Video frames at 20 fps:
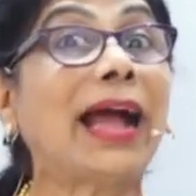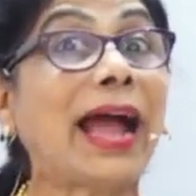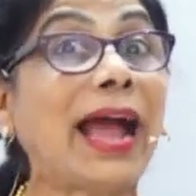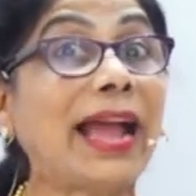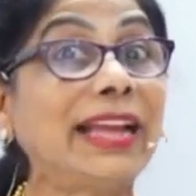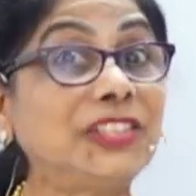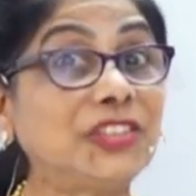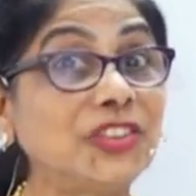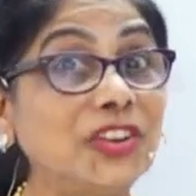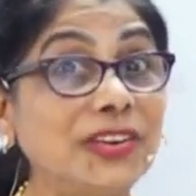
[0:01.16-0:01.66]

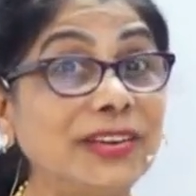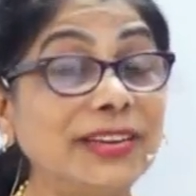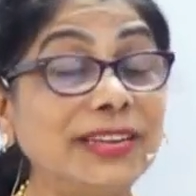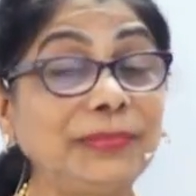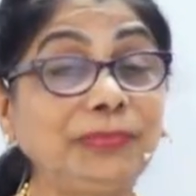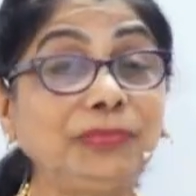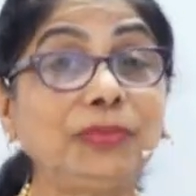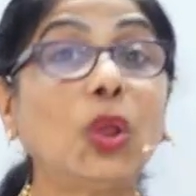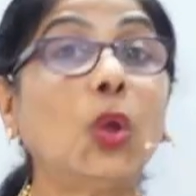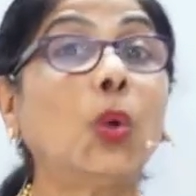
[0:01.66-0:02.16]
Hi
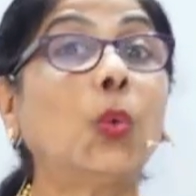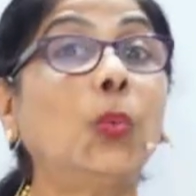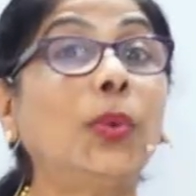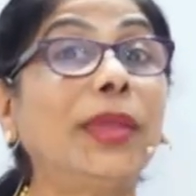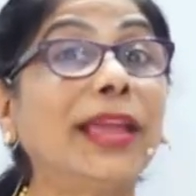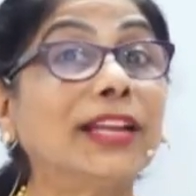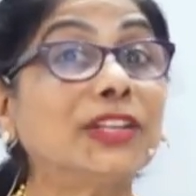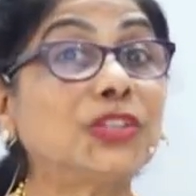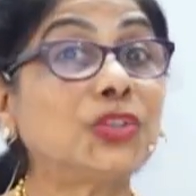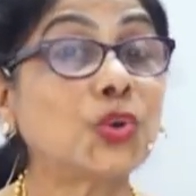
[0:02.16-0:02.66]
children,
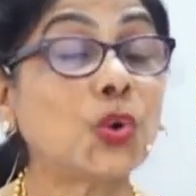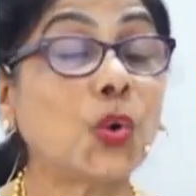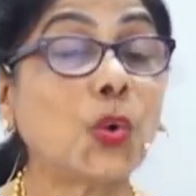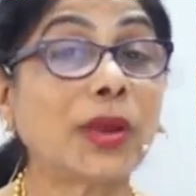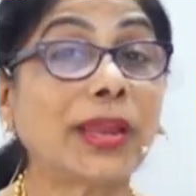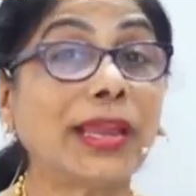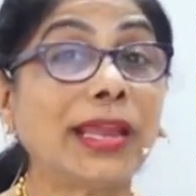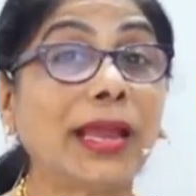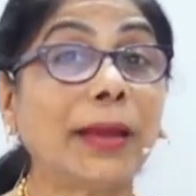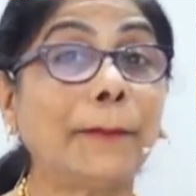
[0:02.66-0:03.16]
we are
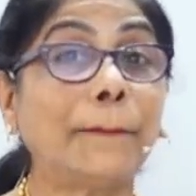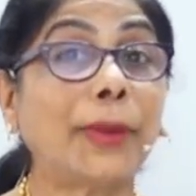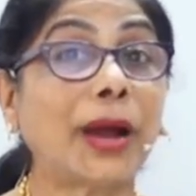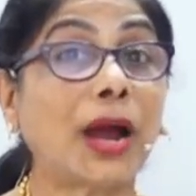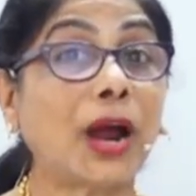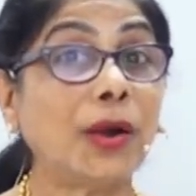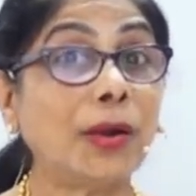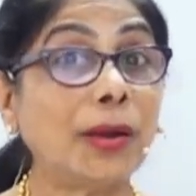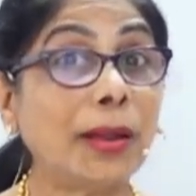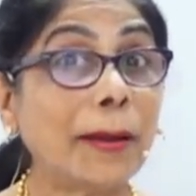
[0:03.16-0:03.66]
talking
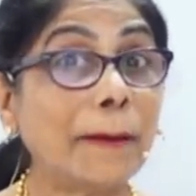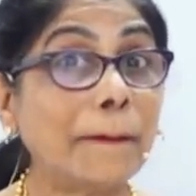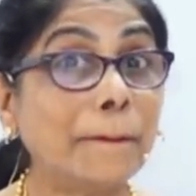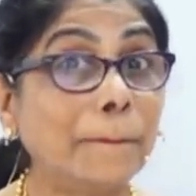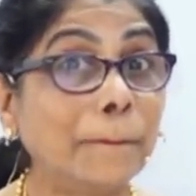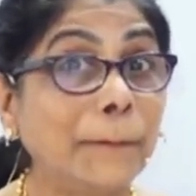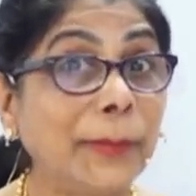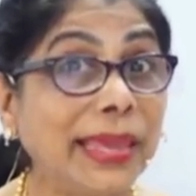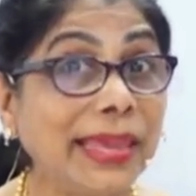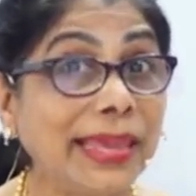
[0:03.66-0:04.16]
about
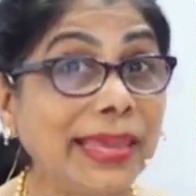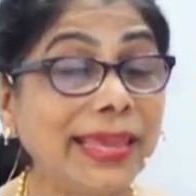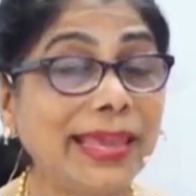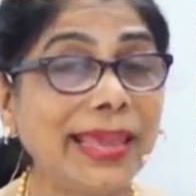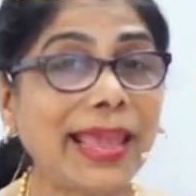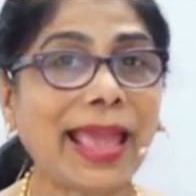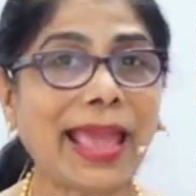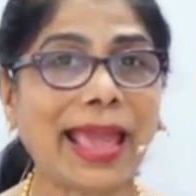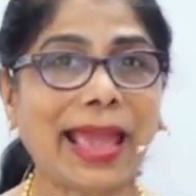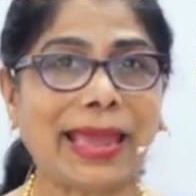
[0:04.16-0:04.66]

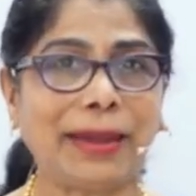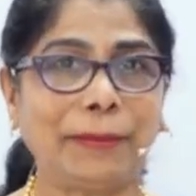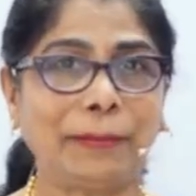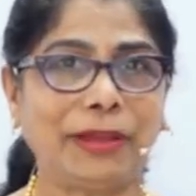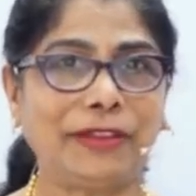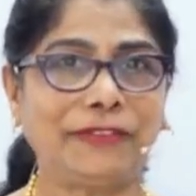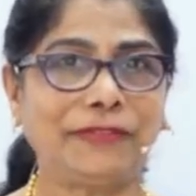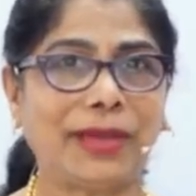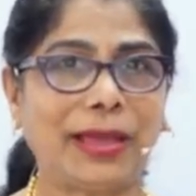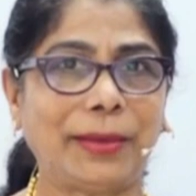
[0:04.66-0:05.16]
me and
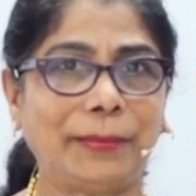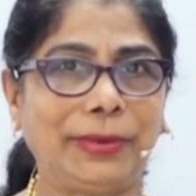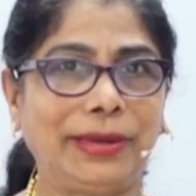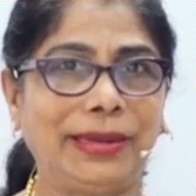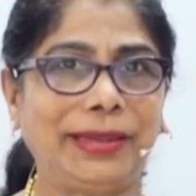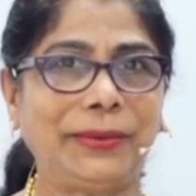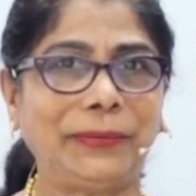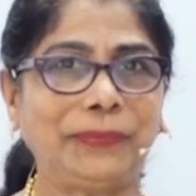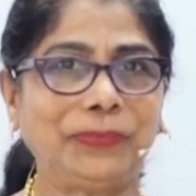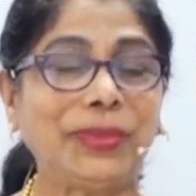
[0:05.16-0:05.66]
my
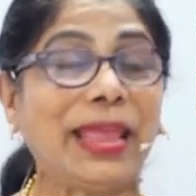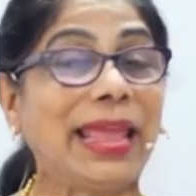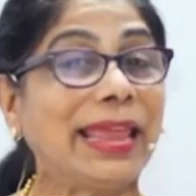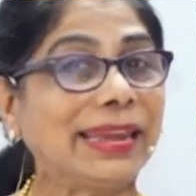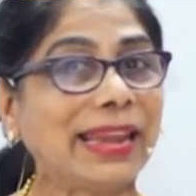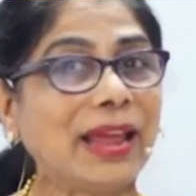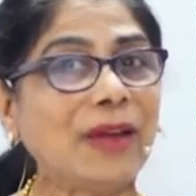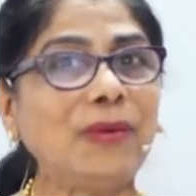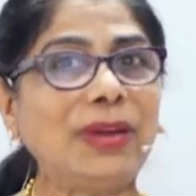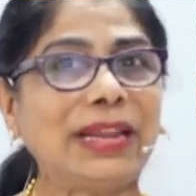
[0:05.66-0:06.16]
family.
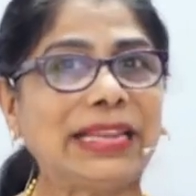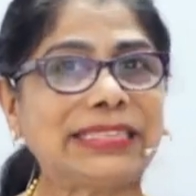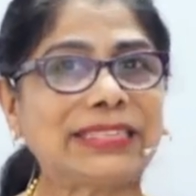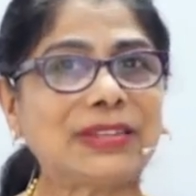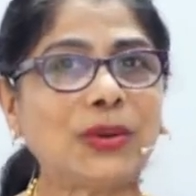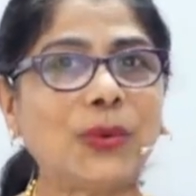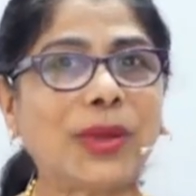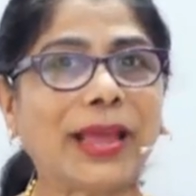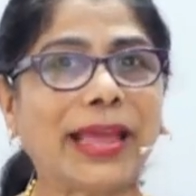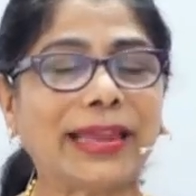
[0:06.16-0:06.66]
Now let's
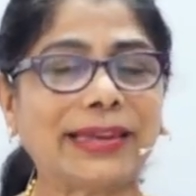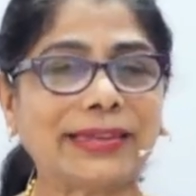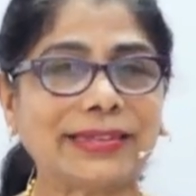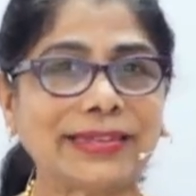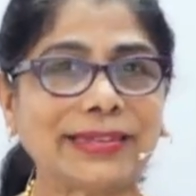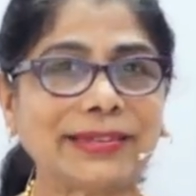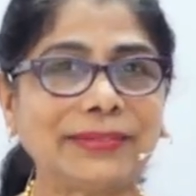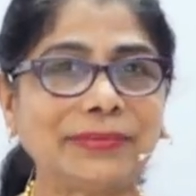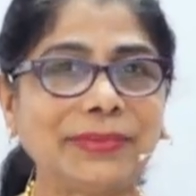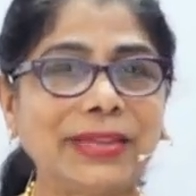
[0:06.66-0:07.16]
look at,
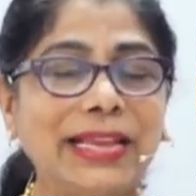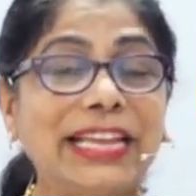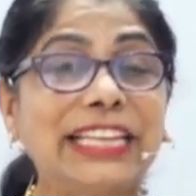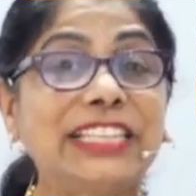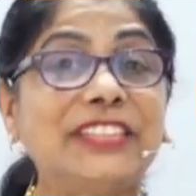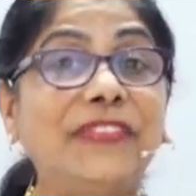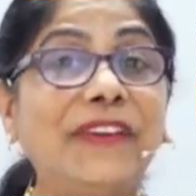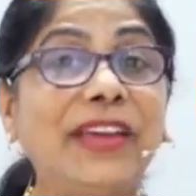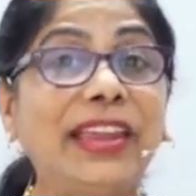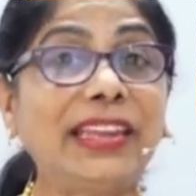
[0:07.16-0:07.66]

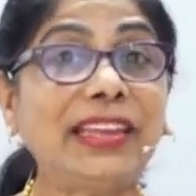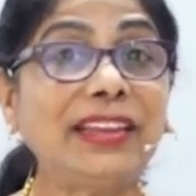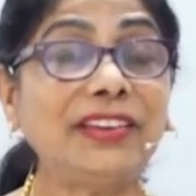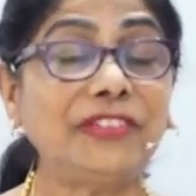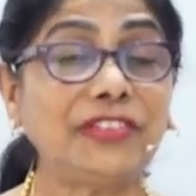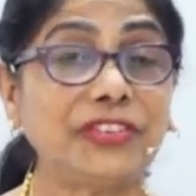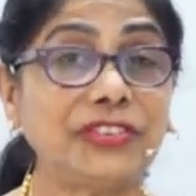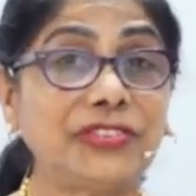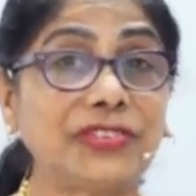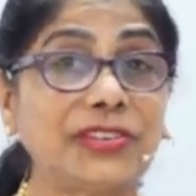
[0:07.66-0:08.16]
it's very
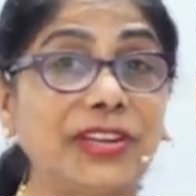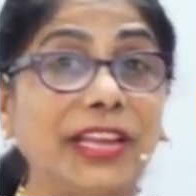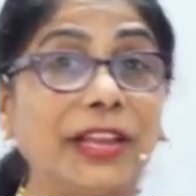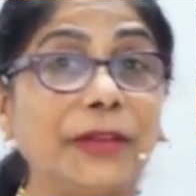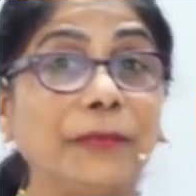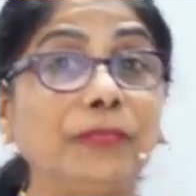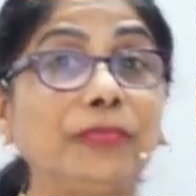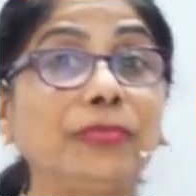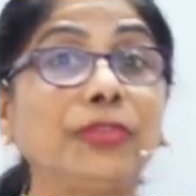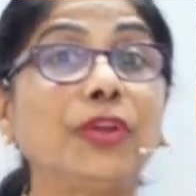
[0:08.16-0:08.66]

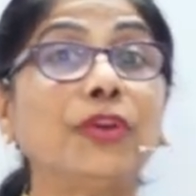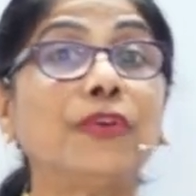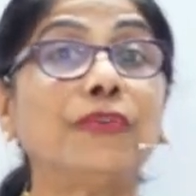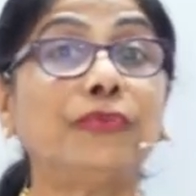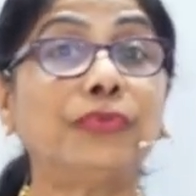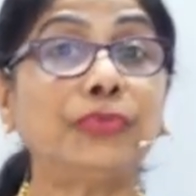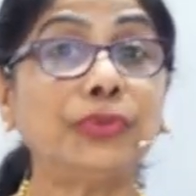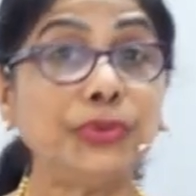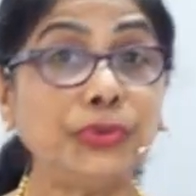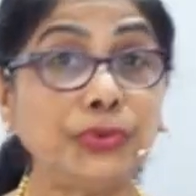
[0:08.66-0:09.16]
interesting
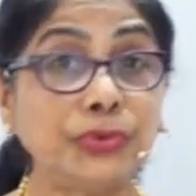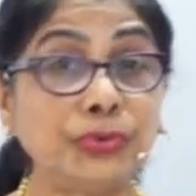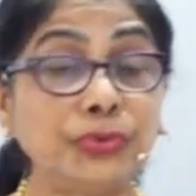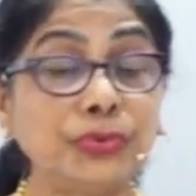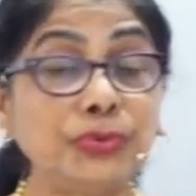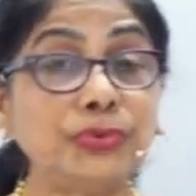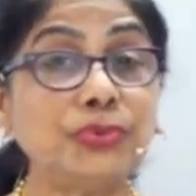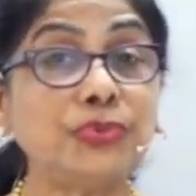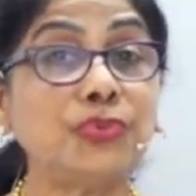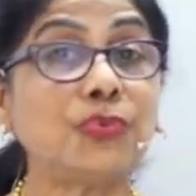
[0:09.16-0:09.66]
for
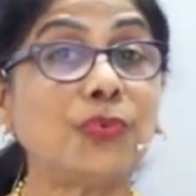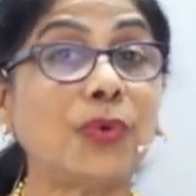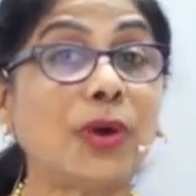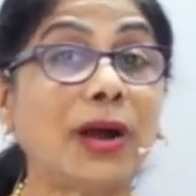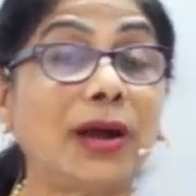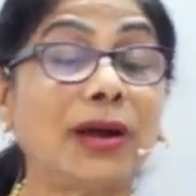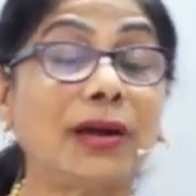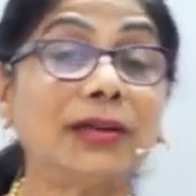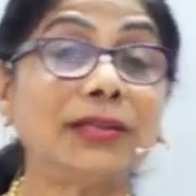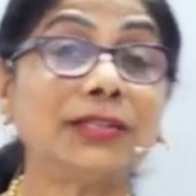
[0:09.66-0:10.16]
you to
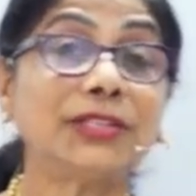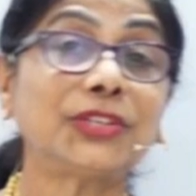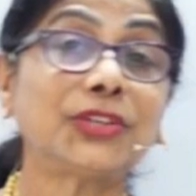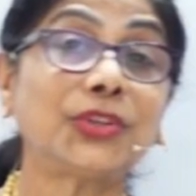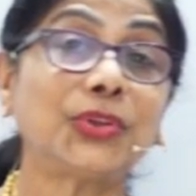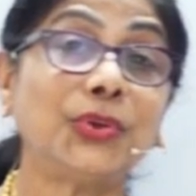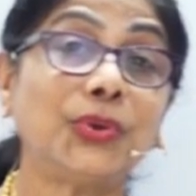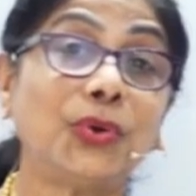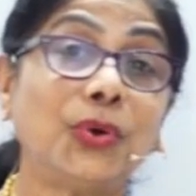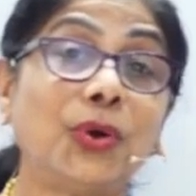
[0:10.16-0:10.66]
ask
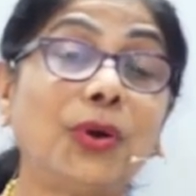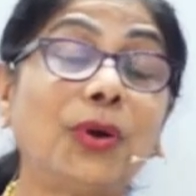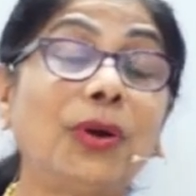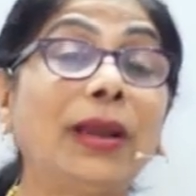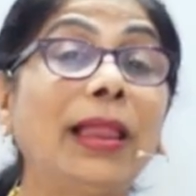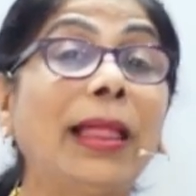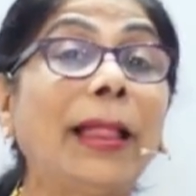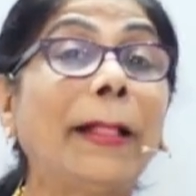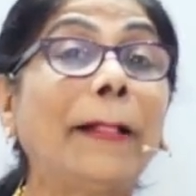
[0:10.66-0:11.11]
your